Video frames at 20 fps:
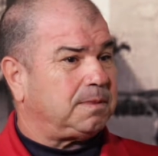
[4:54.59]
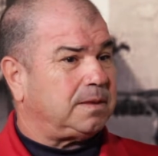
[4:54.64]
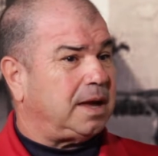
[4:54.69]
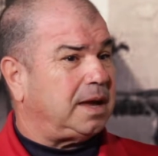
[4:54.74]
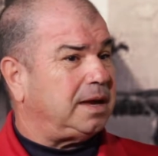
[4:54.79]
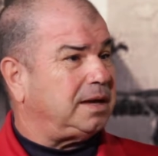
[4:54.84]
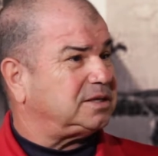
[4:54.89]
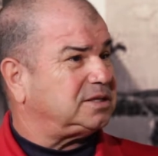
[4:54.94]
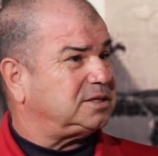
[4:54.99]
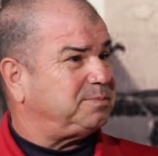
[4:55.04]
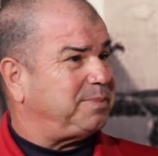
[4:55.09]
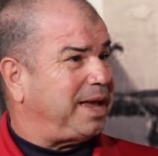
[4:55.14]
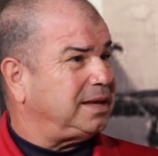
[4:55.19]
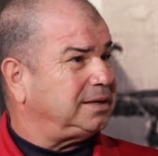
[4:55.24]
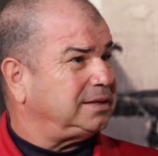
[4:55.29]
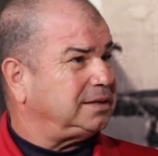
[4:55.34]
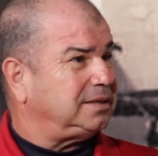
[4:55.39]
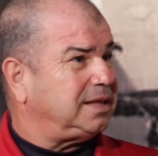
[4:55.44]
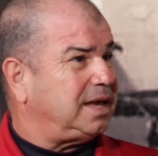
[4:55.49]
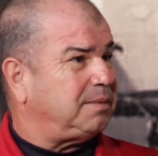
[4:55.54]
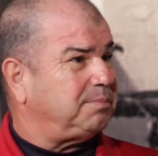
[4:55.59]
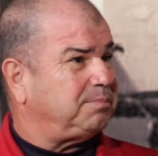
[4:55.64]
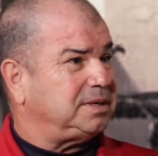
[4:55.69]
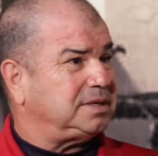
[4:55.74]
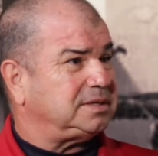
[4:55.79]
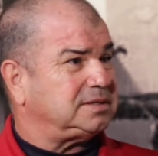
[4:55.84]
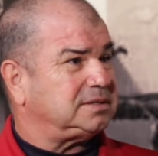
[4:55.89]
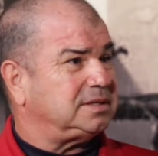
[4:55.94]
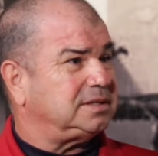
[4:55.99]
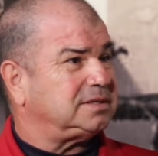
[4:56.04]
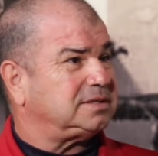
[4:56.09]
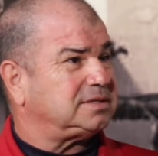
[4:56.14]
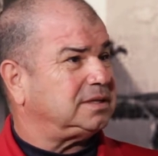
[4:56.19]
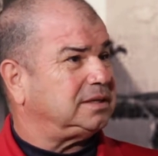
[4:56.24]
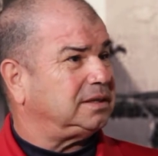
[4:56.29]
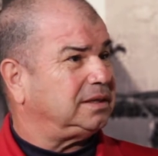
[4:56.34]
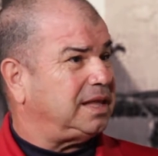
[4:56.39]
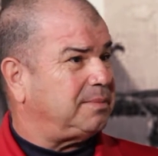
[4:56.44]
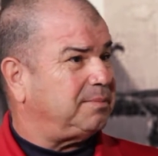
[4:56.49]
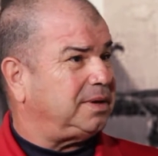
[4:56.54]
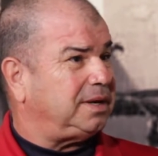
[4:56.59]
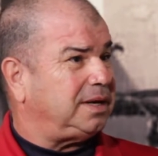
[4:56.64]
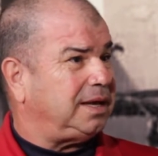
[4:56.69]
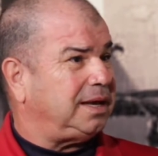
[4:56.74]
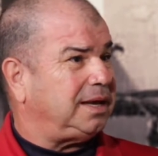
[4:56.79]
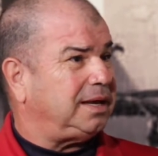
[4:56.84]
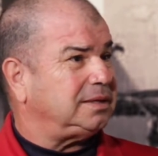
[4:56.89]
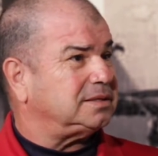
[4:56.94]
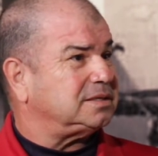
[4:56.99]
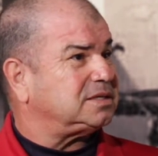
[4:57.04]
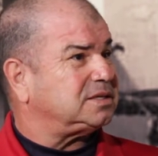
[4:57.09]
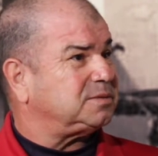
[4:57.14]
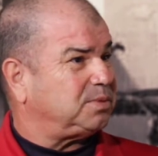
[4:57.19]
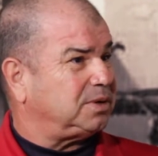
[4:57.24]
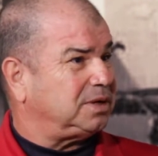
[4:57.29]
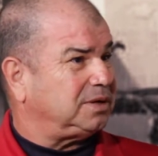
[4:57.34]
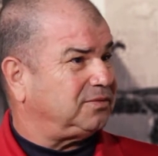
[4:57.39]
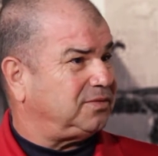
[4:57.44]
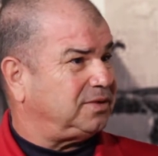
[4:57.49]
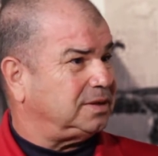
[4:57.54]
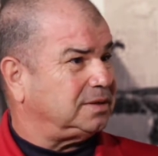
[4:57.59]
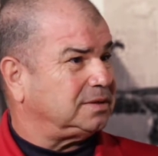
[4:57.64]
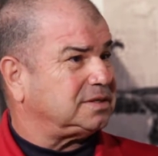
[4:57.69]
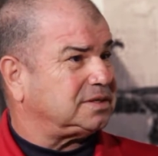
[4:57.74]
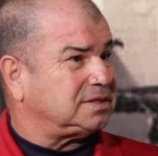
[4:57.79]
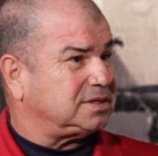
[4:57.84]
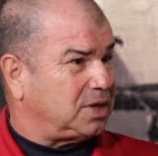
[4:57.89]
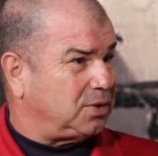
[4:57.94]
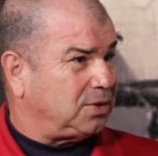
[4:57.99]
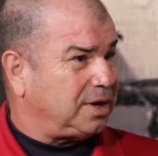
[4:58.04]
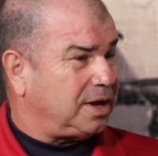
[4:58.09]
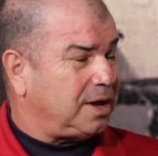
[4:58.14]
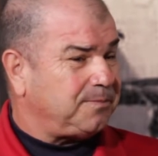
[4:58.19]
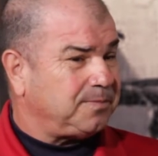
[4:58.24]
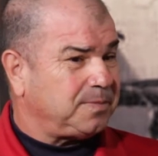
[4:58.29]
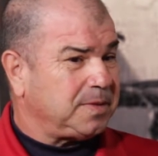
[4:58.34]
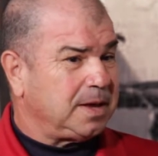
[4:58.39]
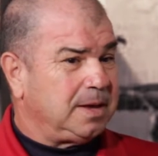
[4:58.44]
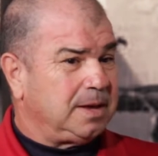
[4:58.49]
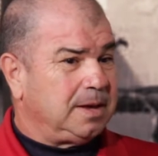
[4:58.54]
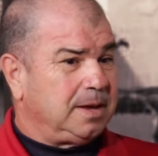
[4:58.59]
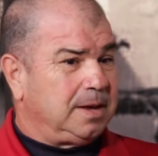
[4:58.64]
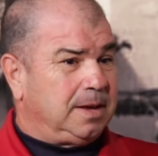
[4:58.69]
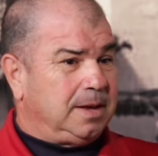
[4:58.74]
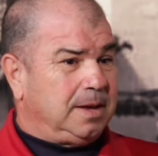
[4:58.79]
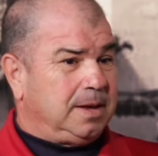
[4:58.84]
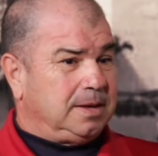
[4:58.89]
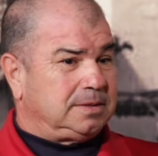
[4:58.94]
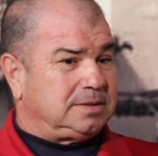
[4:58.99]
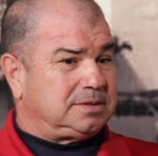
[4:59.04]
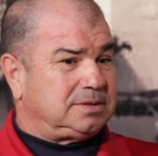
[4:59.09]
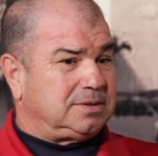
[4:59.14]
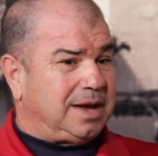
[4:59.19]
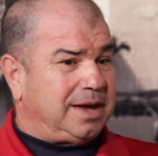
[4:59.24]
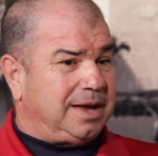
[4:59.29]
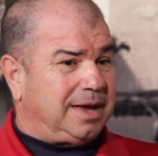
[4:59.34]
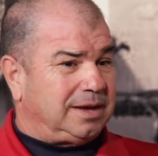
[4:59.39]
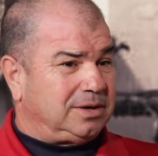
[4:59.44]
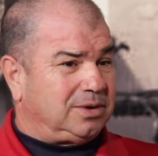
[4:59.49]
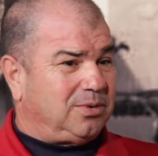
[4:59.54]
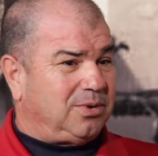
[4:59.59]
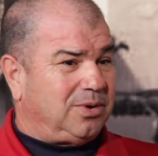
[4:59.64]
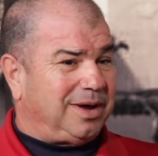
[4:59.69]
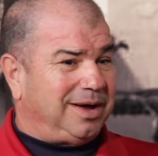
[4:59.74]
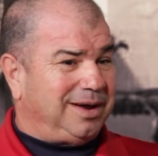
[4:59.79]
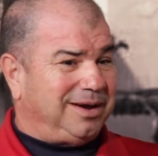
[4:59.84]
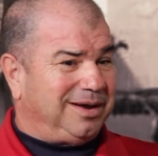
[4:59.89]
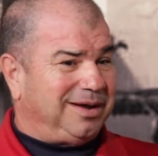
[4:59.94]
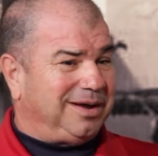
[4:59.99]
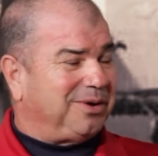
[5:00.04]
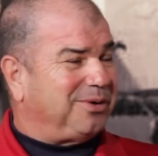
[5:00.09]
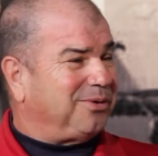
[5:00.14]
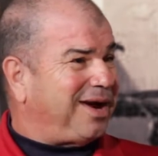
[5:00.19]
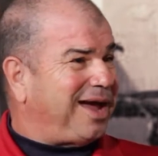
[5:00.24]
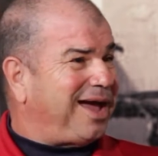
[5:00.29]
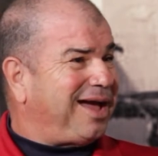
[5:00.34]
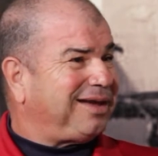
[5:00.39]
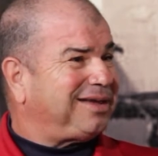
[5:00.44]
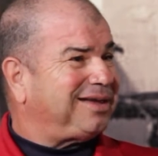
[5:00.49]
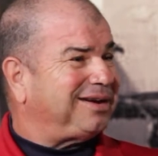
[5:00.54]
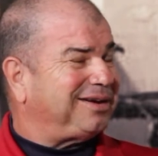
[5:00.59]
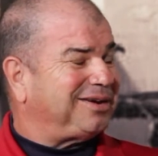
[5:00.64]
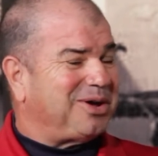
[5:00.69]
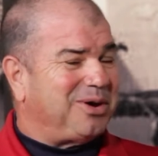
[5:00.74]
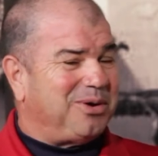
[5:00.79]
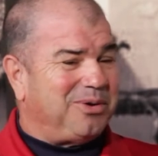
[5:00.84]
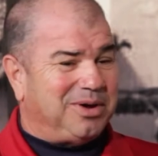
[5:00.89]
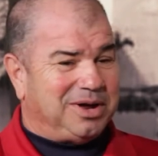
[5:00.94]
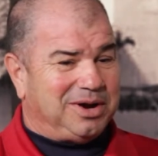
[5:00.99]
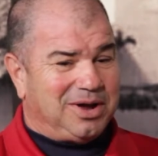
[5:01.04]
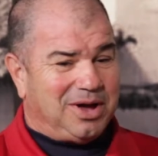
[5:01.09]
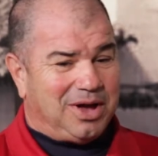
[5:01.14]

I expanded that business to lemonade and Springfield soda. So I had quite a racket going